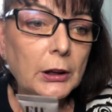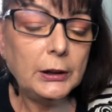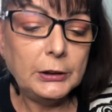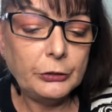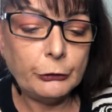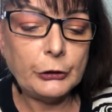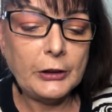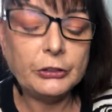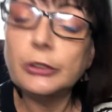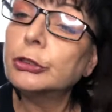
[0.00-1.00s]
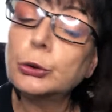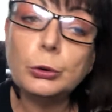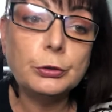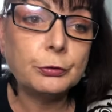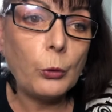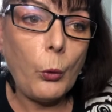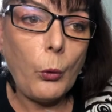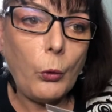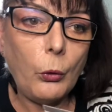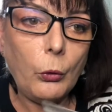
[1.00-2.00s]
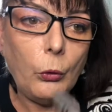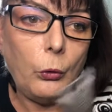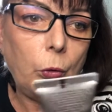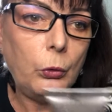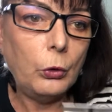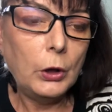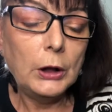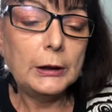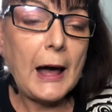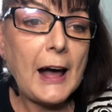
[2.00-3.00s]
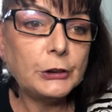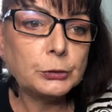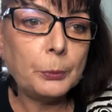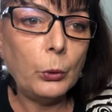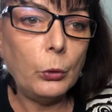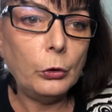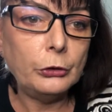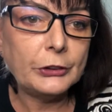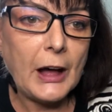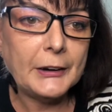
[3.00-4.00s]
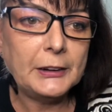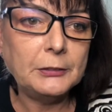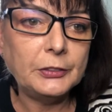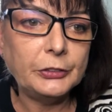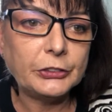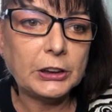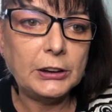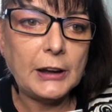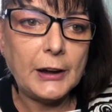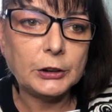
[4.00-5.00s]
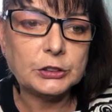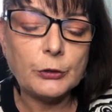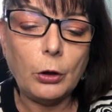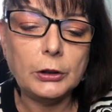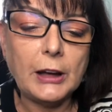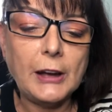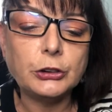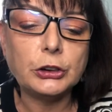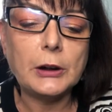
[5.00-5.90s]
It says it's good for large pores, uneven skin, and exfoliation